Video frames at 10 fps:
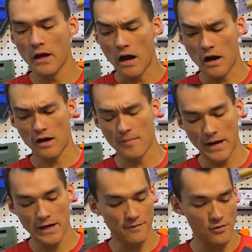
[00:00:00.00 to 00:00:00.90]

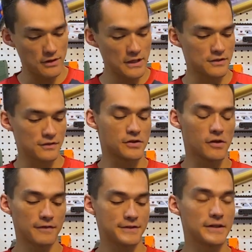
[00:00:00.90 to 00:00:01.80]
and if you need to
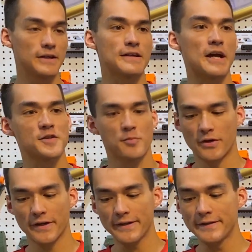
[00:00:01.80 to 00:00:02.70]
service it, it's actually
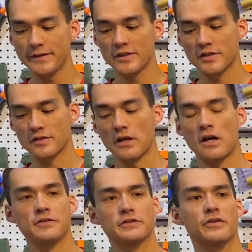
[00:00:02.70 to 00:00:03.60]
pretty easy just
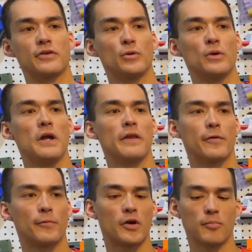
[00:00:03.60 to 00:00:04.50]
to unscrew
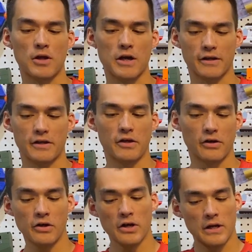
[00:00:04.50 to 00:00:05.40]
the rear block
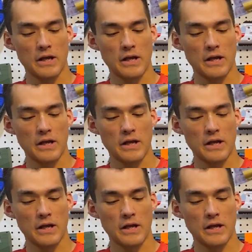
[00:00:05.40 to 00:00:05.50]
here,